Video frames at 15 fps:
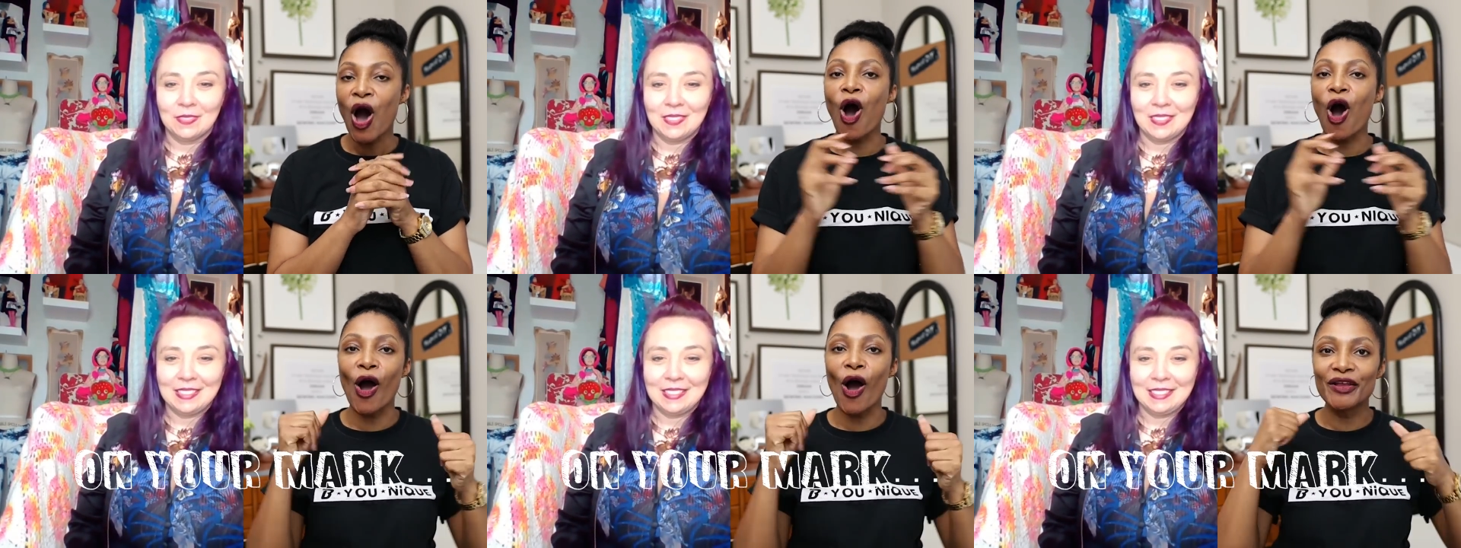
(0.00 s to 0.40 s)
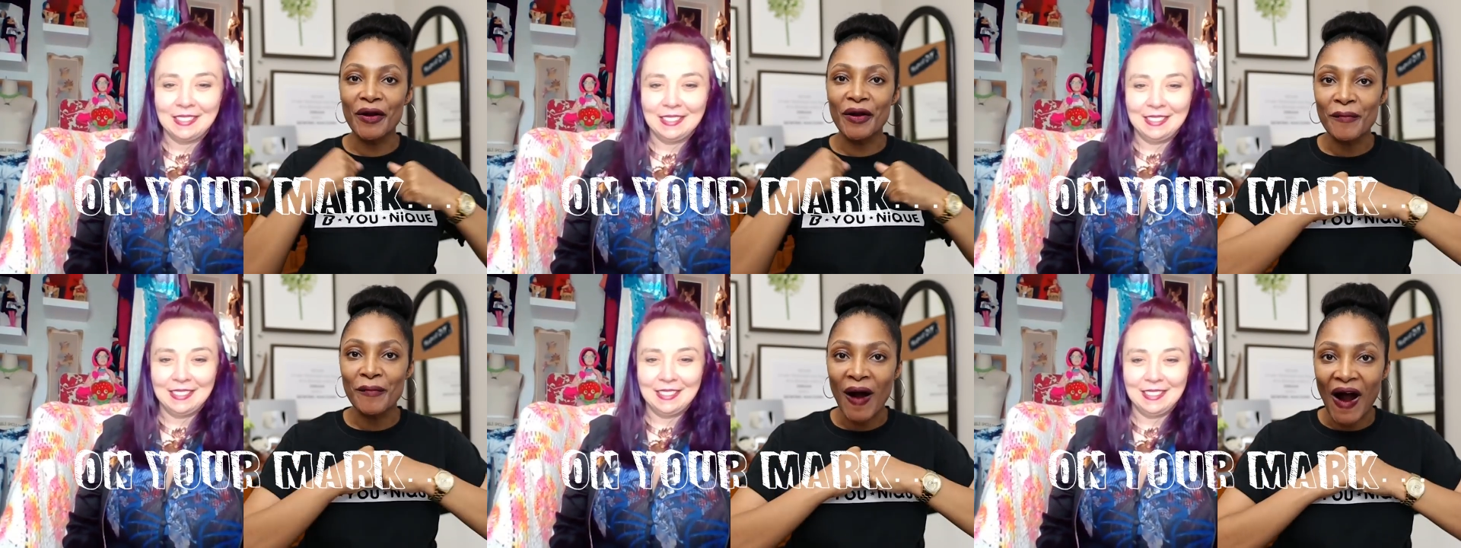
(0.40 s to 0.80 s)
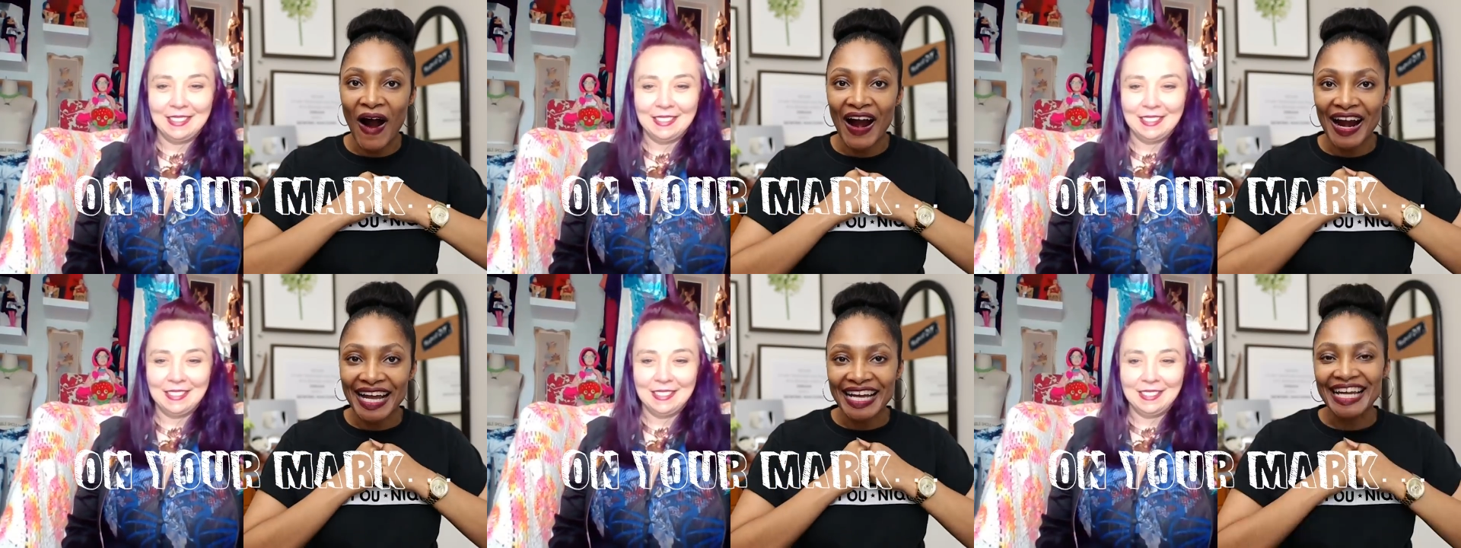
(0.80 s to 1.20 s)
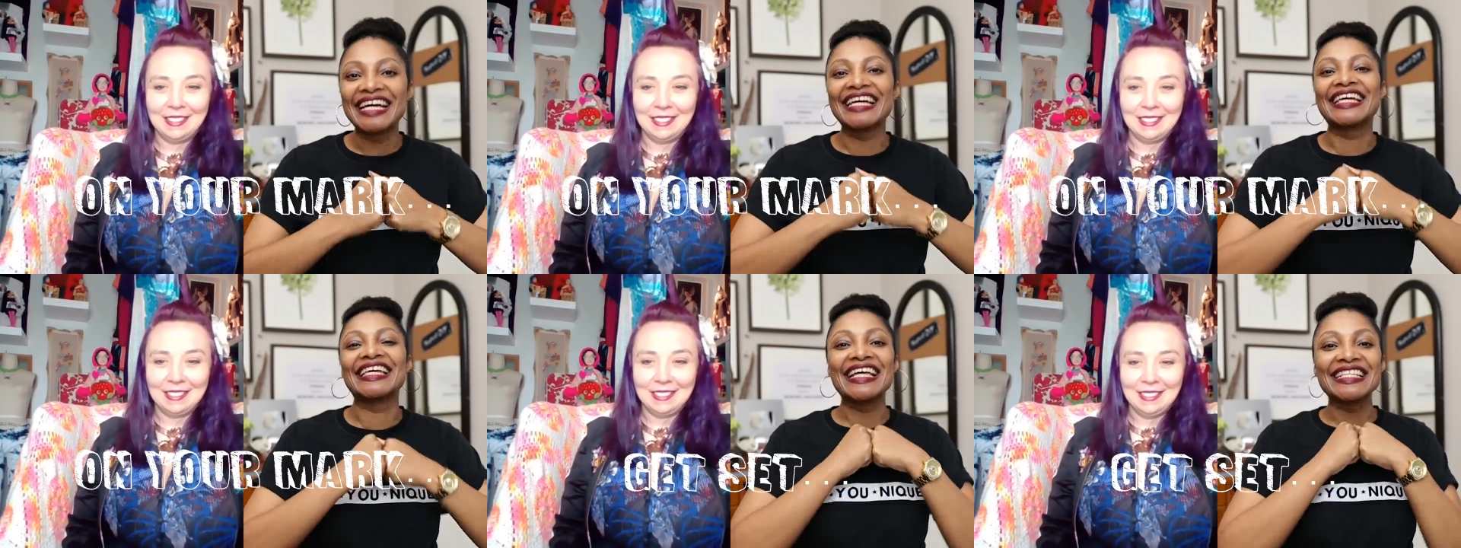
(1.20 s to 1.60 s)
Speaker 1: On your mark,
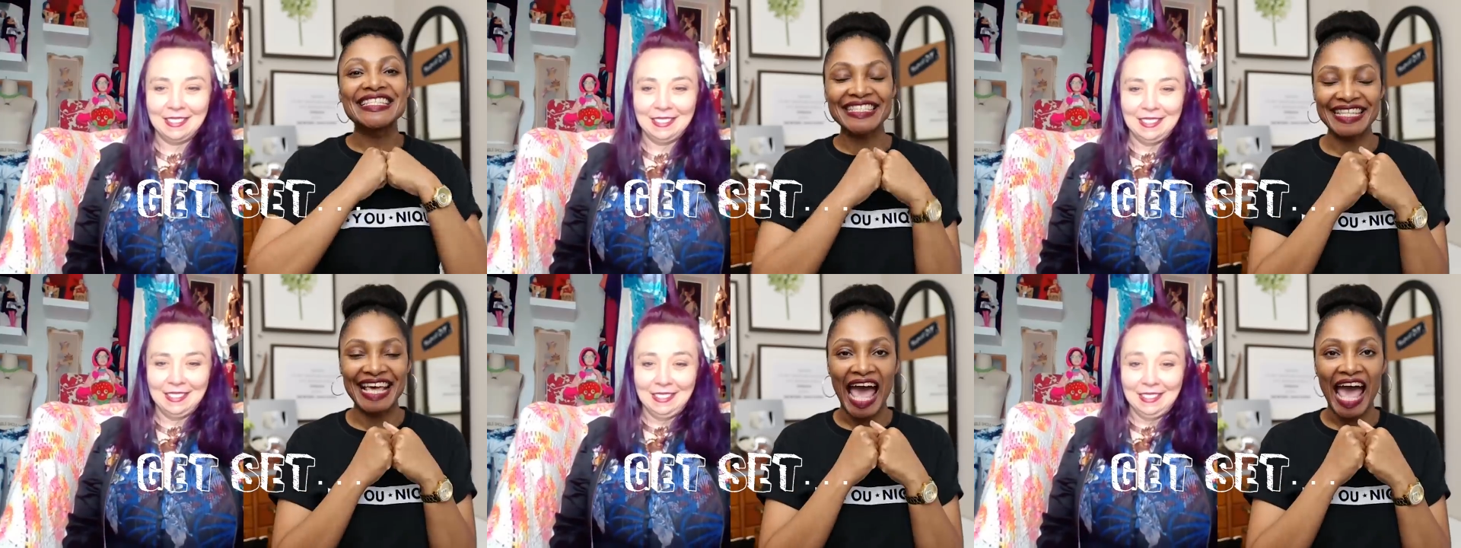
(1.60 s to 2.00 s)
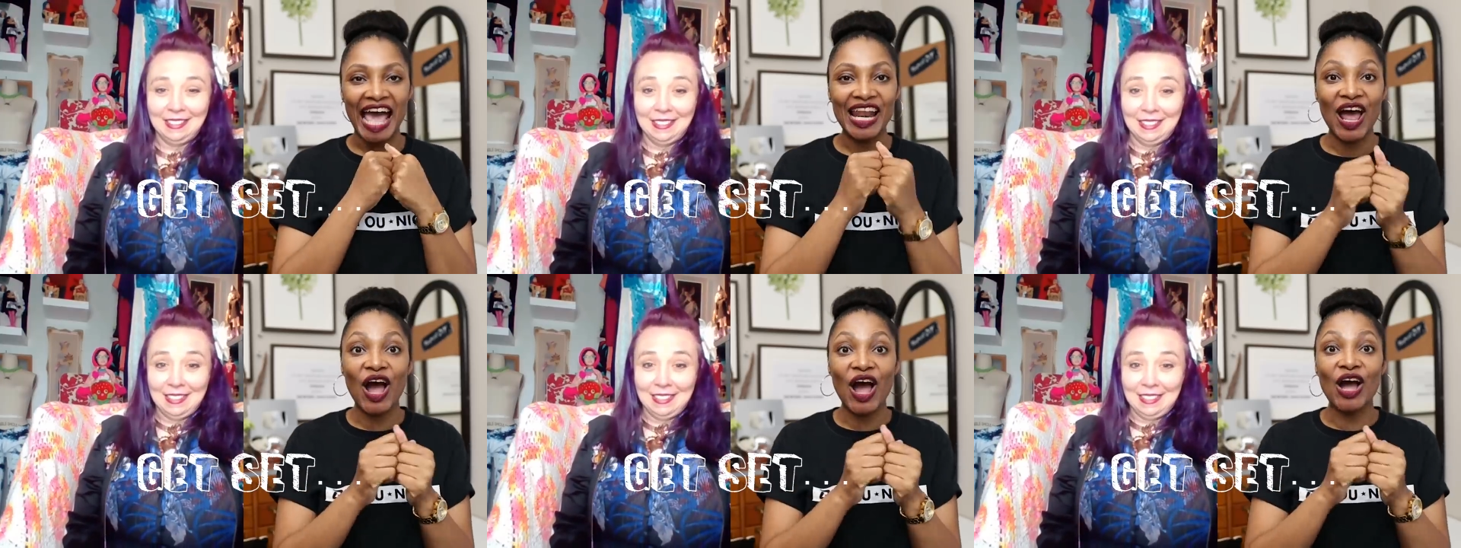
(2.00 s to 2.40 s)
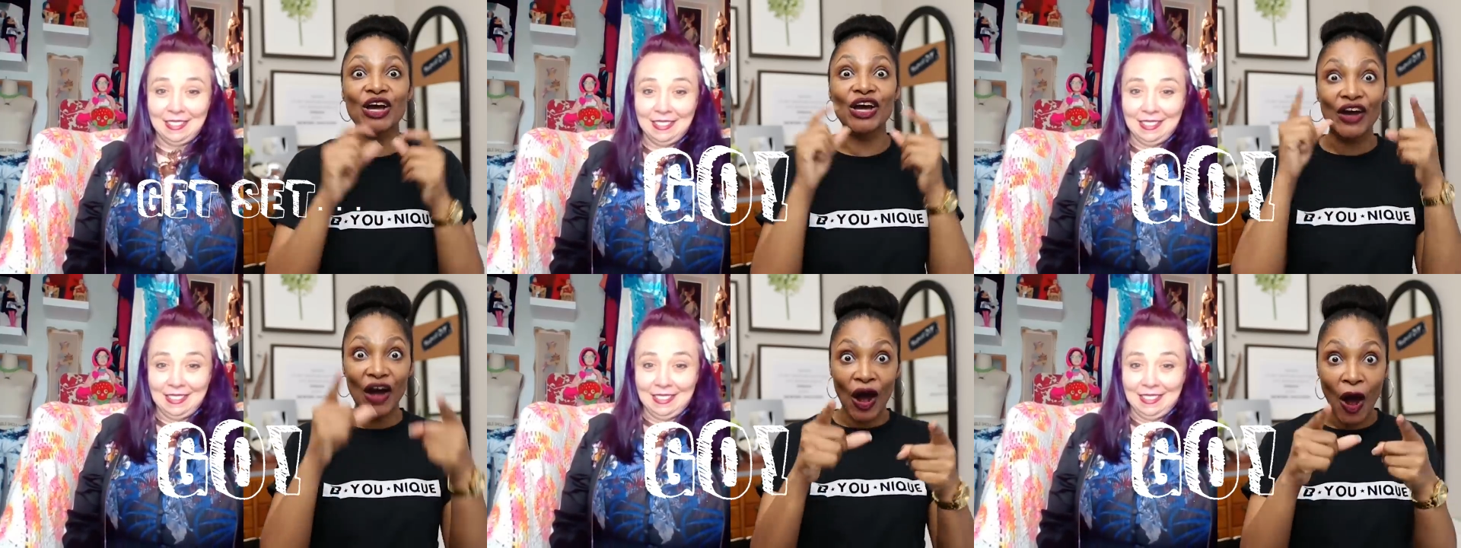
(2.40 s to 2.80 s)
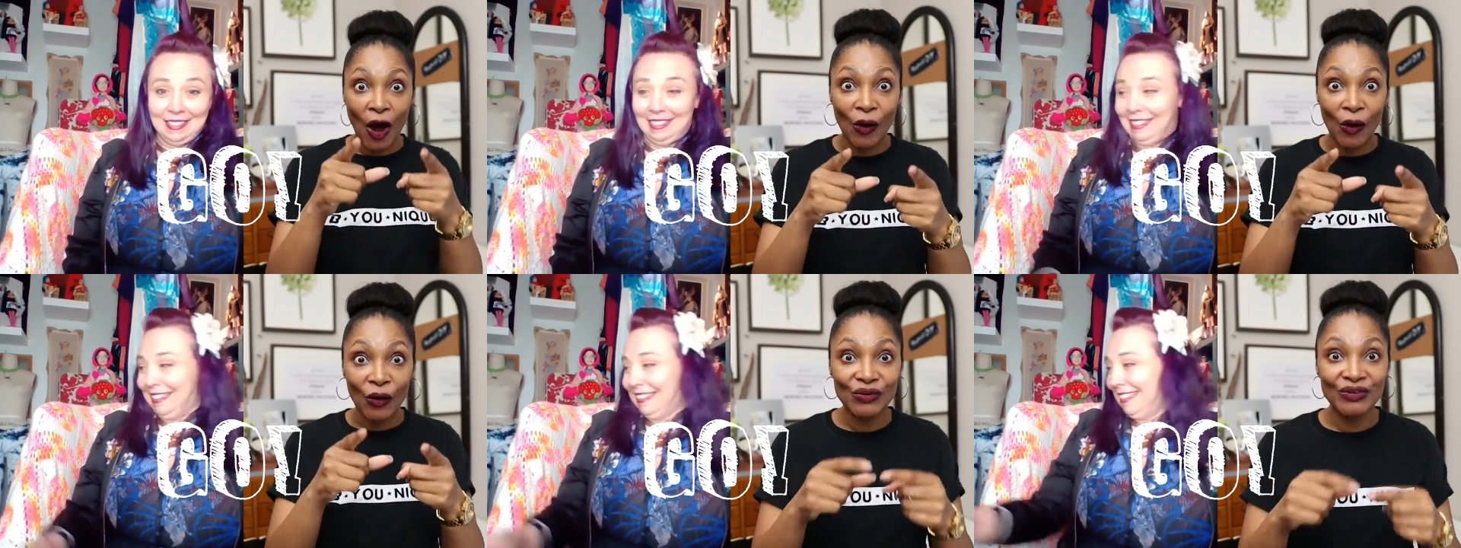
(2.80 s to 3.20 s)
get set,
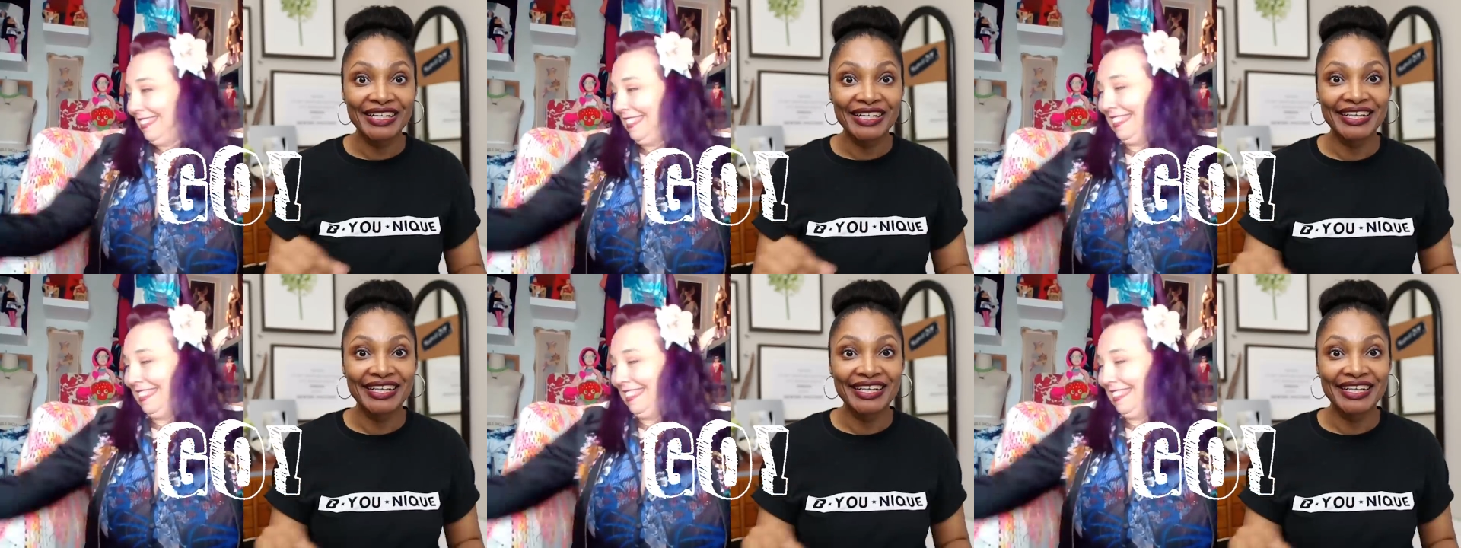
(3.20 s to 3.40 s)
go.